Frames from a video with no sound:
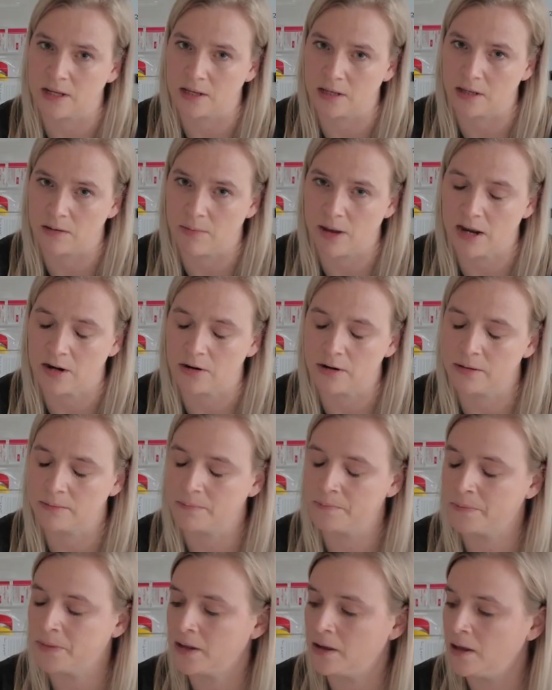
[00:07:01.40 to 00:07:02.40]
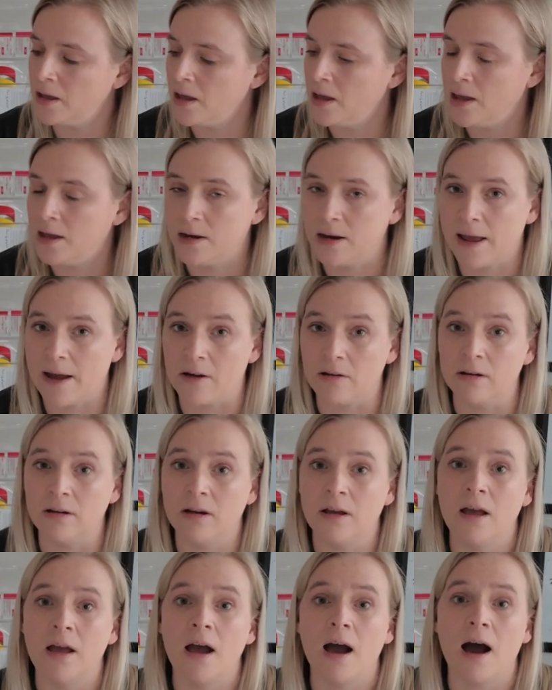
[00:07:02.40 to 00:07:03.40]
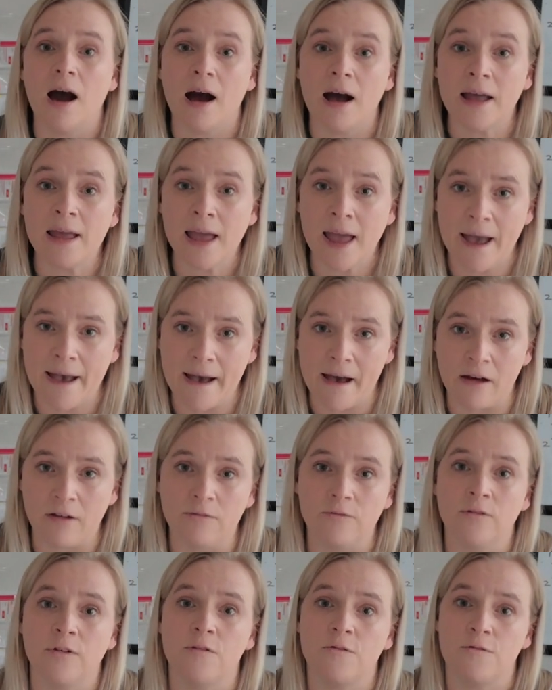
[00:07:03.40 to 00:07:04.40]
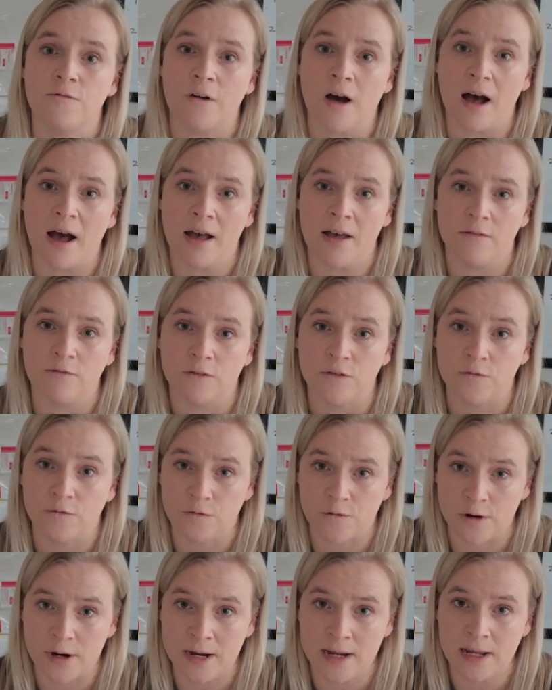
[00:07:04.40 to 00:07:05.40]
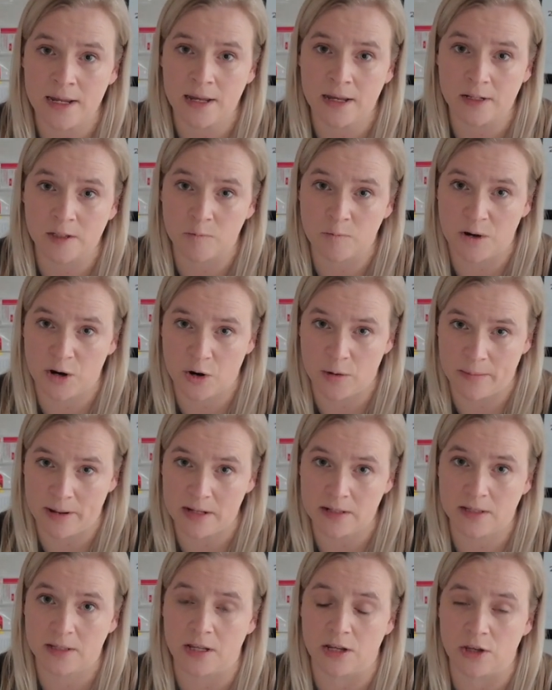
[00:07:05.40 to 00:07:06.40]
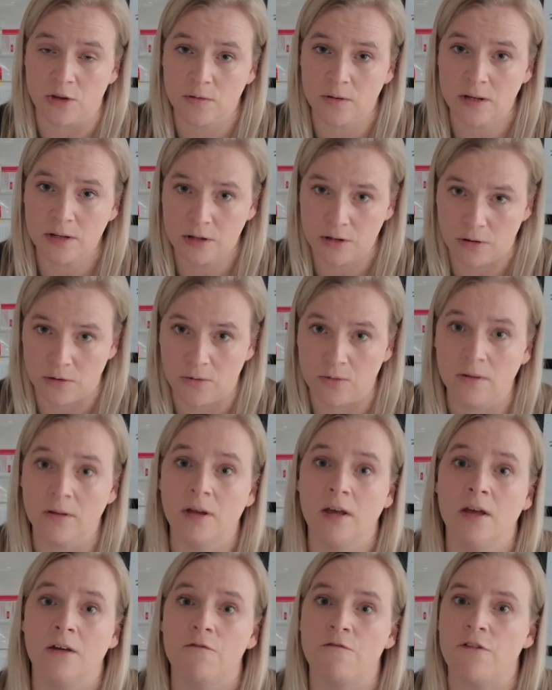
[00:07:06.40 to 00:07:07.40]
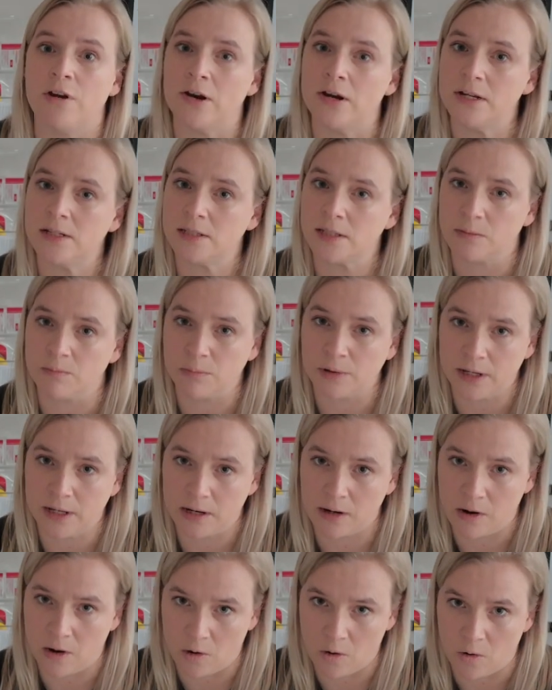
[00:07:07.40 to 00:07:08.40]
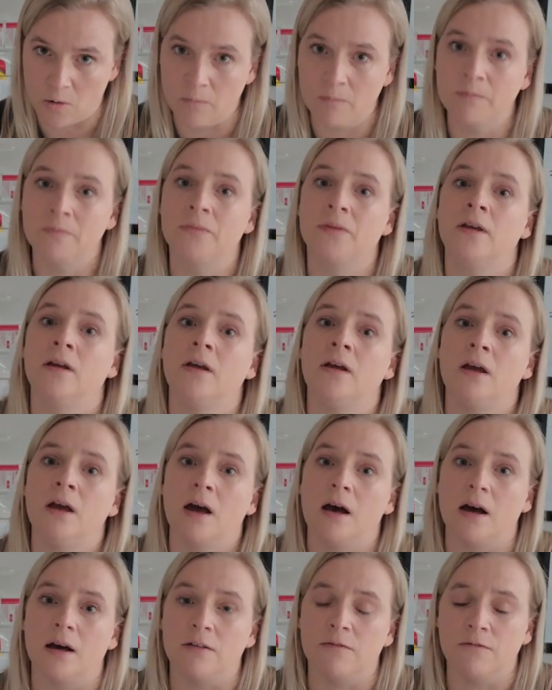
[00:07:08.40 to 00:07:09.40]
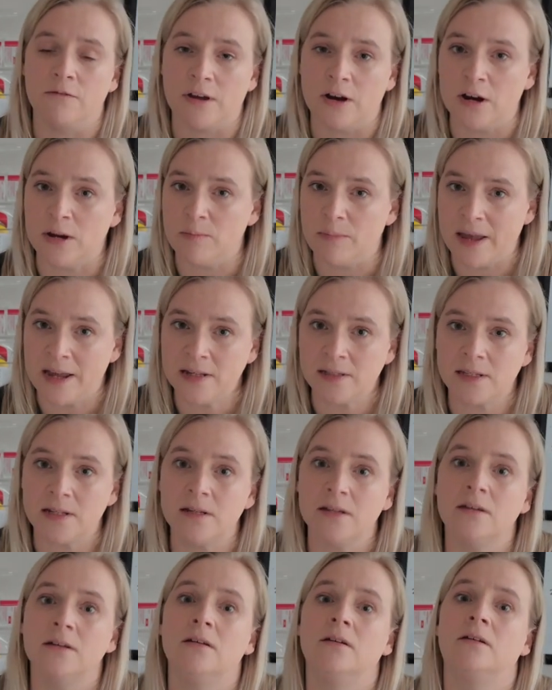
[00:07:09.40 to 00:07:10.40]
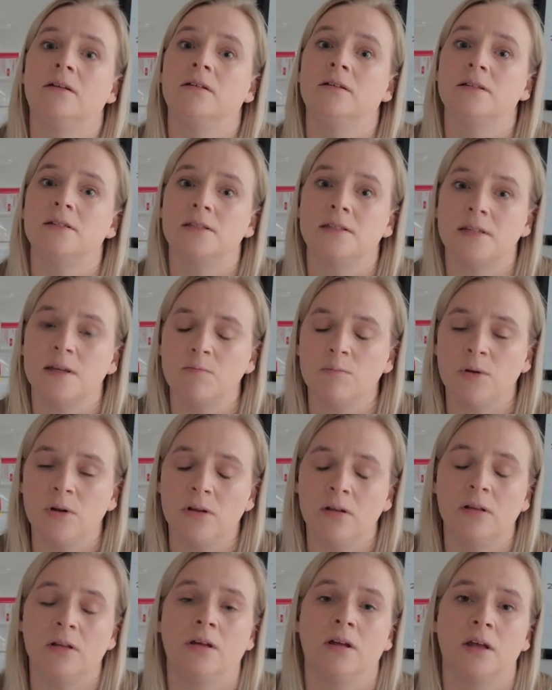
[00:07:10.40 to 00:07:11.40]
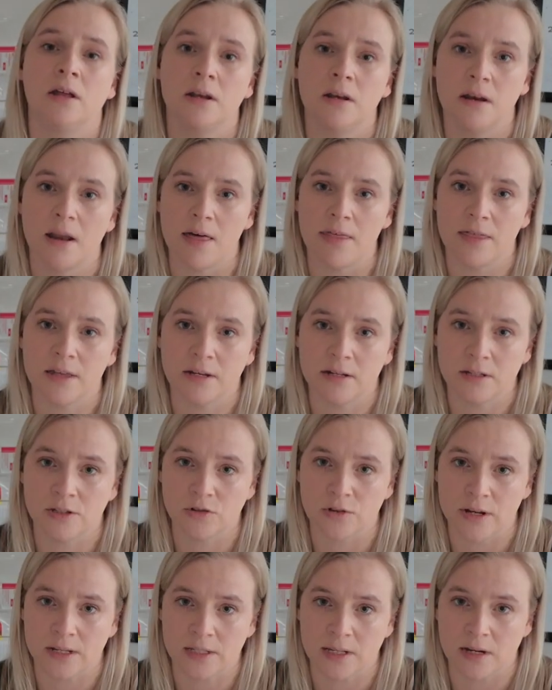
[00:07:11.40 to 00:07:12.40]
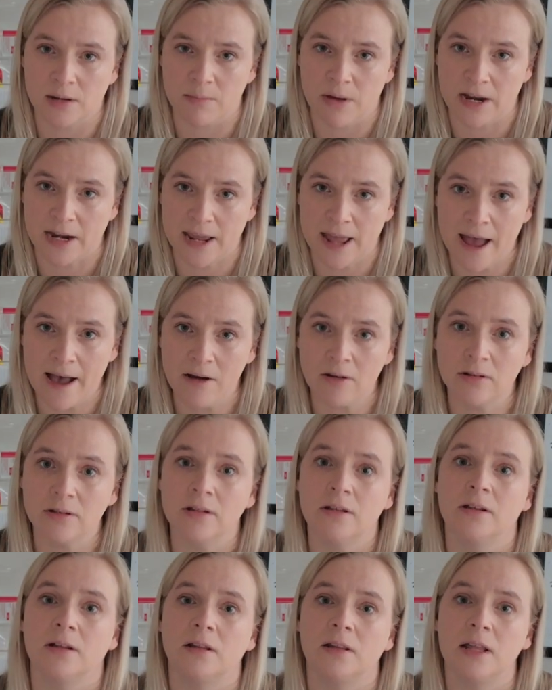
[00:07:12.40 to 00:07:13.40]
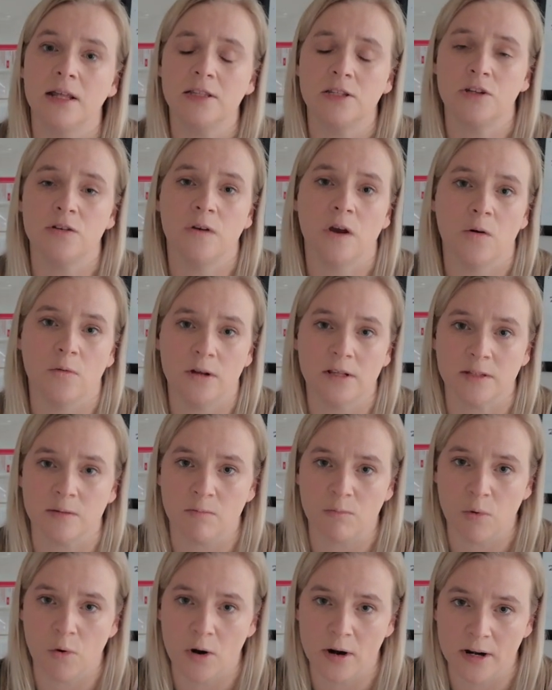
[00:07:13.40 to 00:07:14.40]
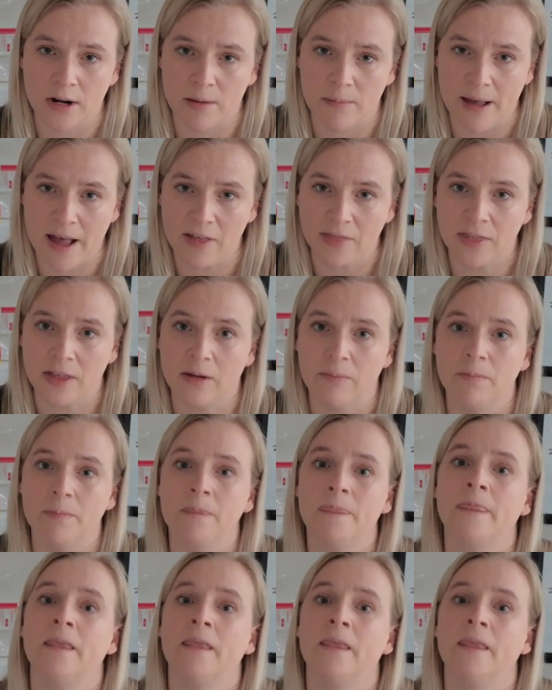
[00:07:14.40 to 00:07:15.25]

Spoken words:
incubator. Now, I have 5 free experiments that you can do very simply at home. Very basic, simple, nothing to stress anybody out, lets you know what's important about them.